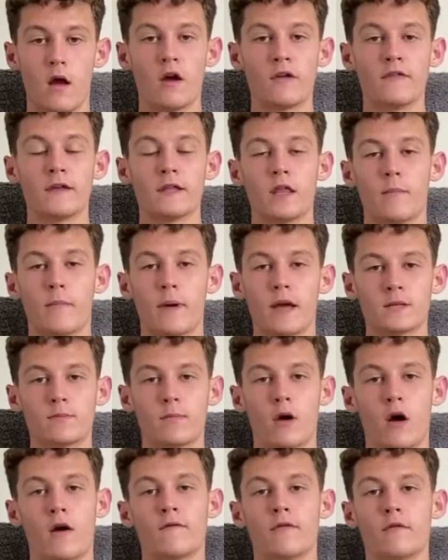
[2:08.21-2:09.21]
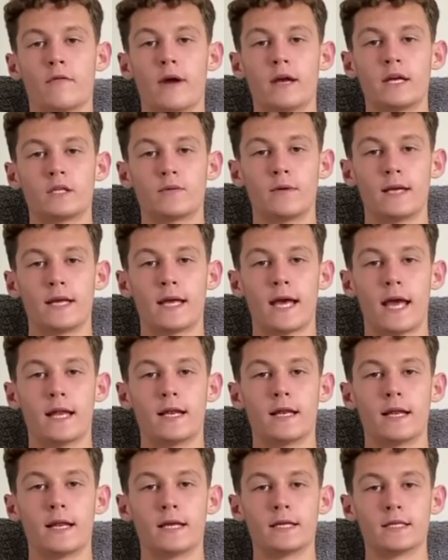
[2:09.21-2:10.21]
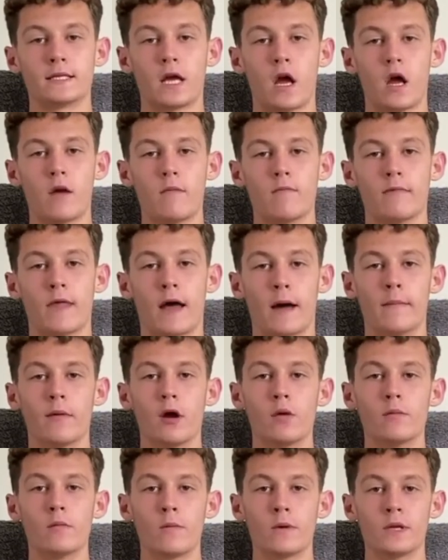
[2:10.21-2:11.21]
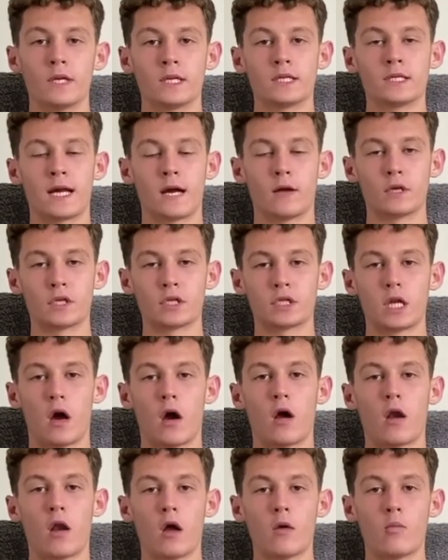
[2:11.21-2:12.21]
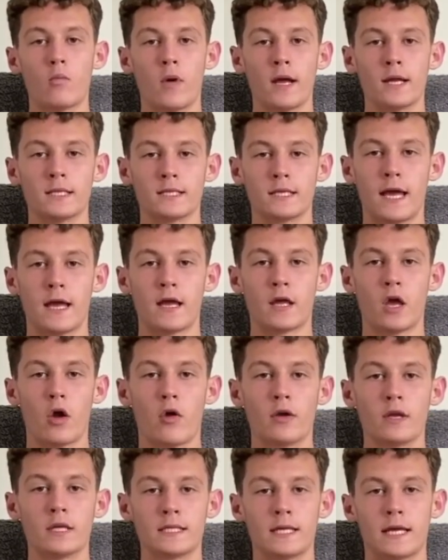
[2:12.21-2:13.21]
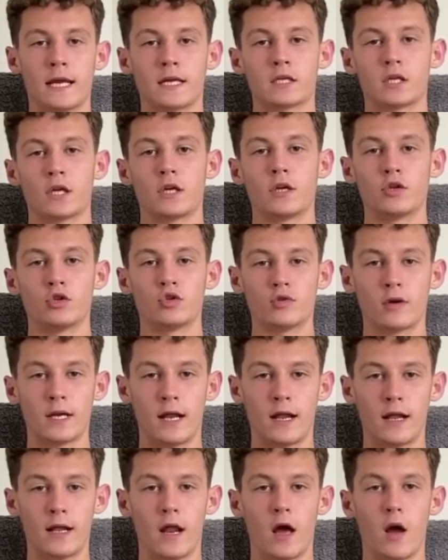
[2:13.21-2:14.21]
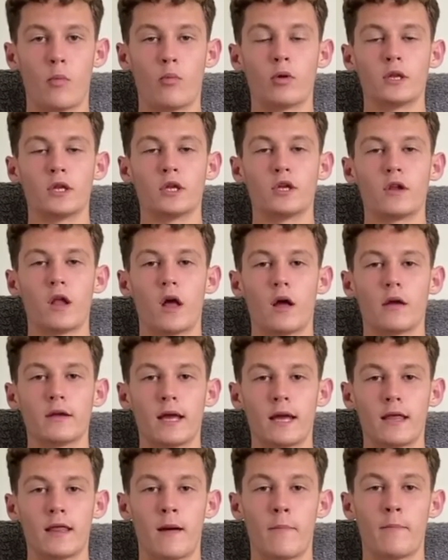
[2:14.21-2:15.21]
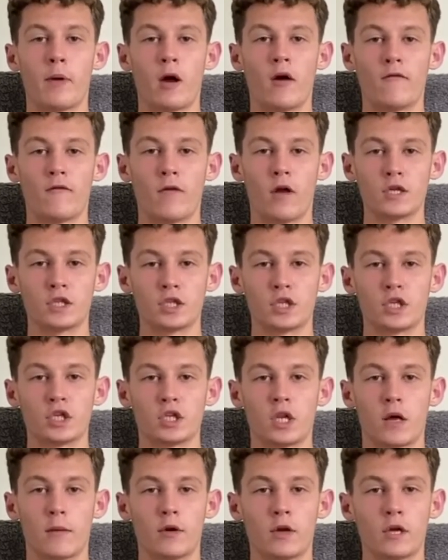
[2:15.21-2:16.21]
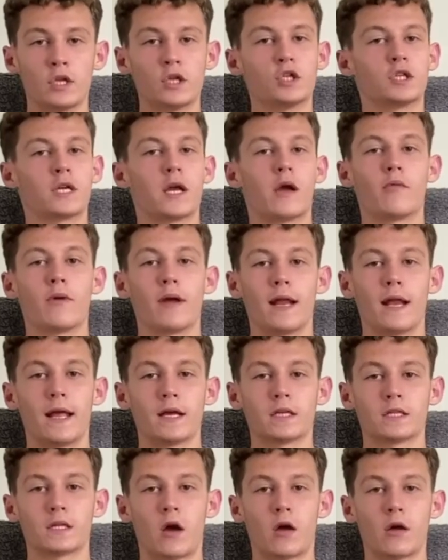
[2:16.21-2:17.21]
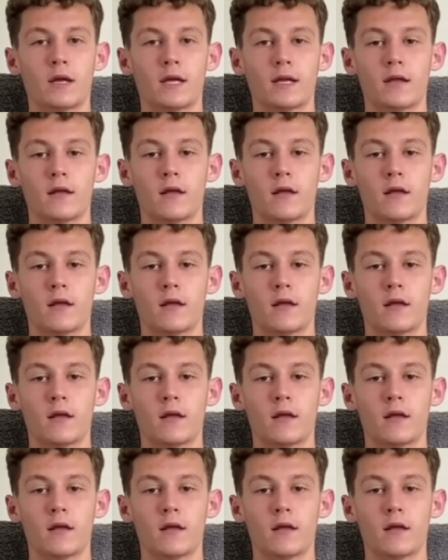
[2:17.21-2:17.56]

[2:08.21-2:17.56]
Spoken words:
think the best part of the race weekend is that moment when you're sat on the start line waiting to get going, as it gets your adrenaline up and you get that butterflies in your stomach and you just get really excited.